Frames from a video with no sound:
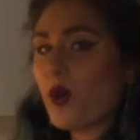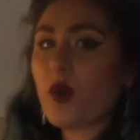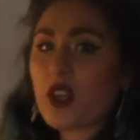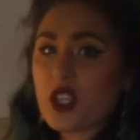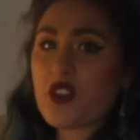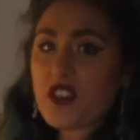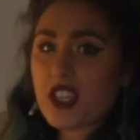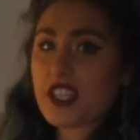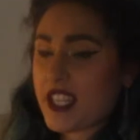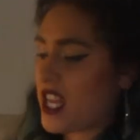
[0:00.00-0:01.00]
Once you've
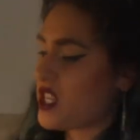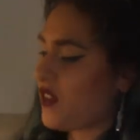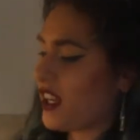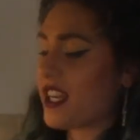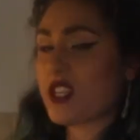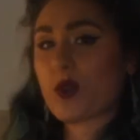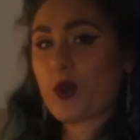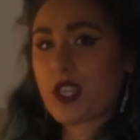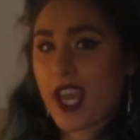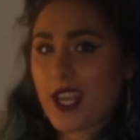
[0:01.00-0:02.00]
successfully
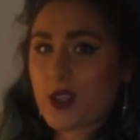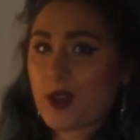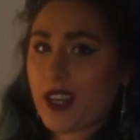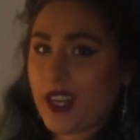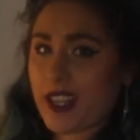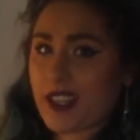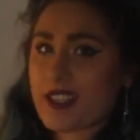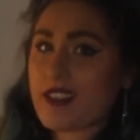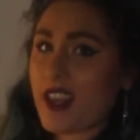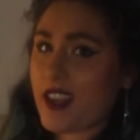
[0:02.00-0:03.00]
sauteed your leeks
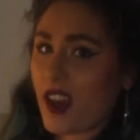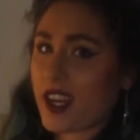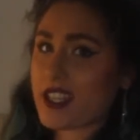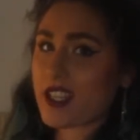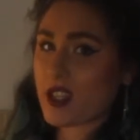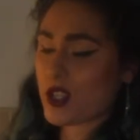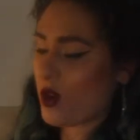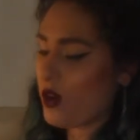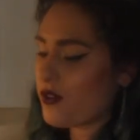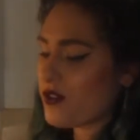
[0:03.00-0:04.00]
and they're nice and
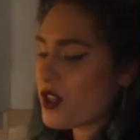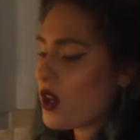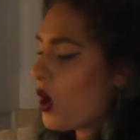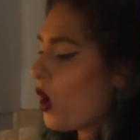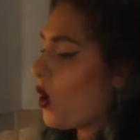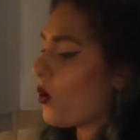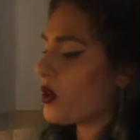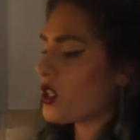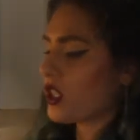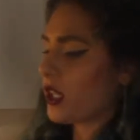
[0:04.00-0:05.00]
soft, we're
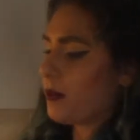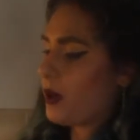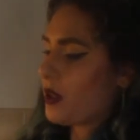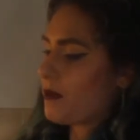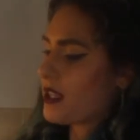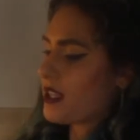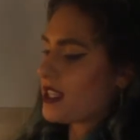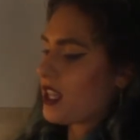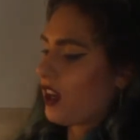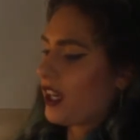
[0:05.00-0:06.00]
just going to put them to the
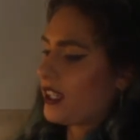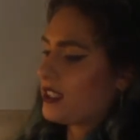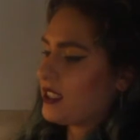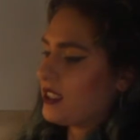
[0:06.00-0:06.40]
side